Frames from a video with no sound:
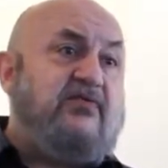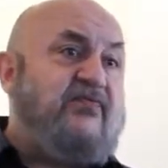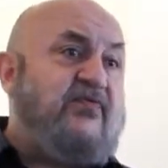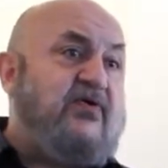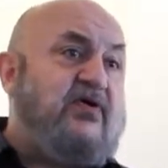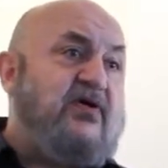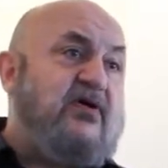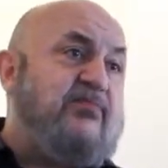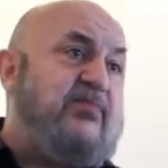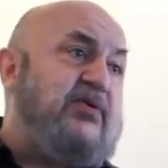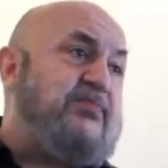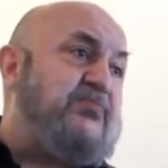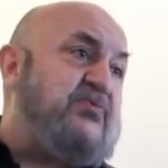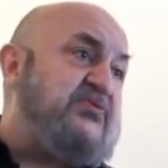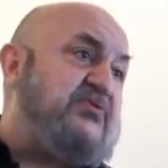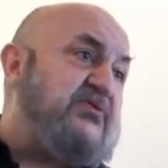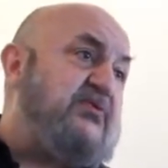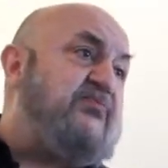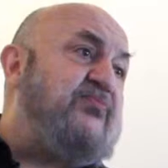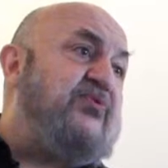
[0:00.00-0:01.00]
If you come up
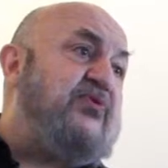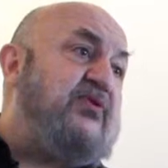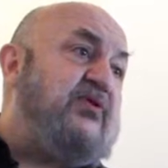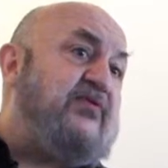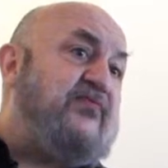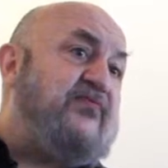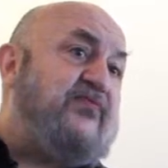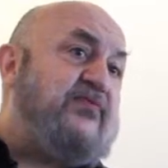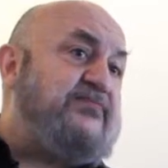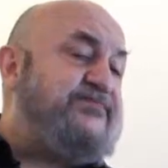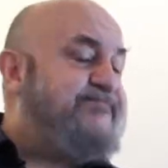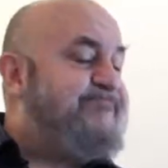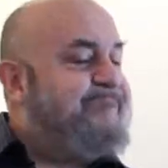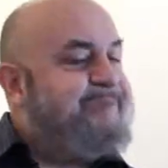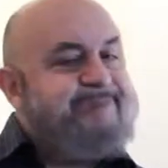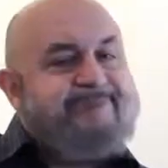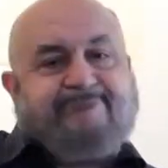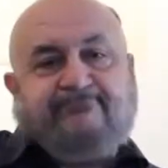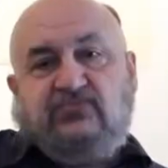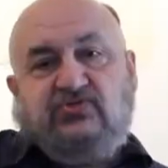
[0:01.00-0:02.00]
with something different,
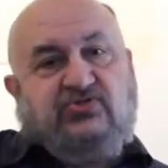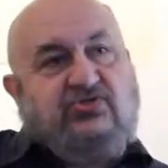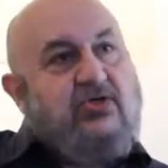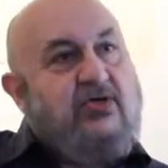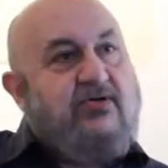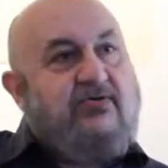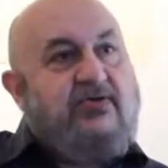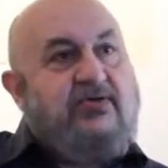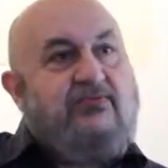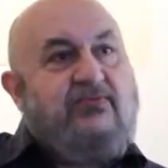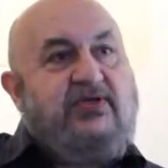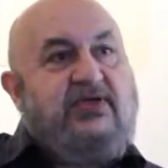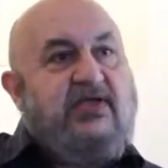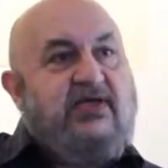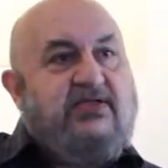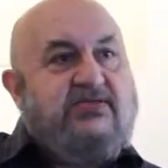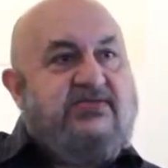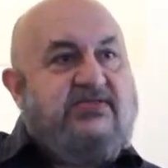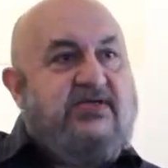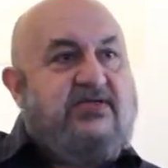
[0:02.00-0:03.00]
sorry, we
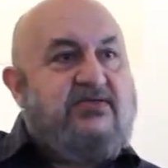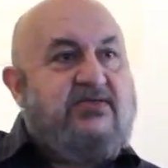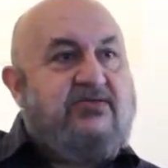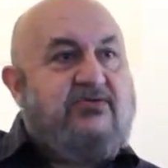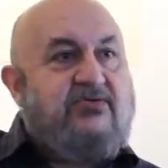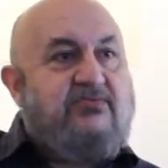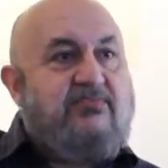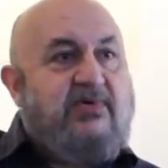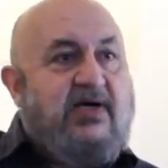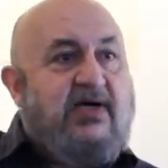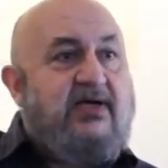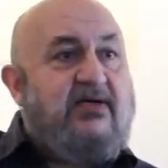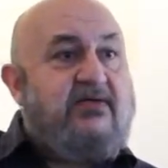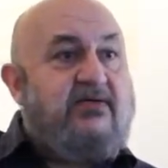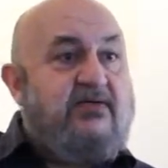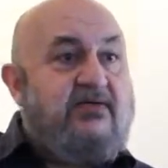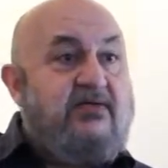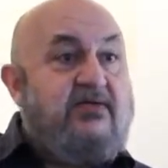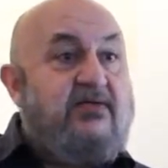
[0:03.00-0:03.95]
can't sell it, goodbye.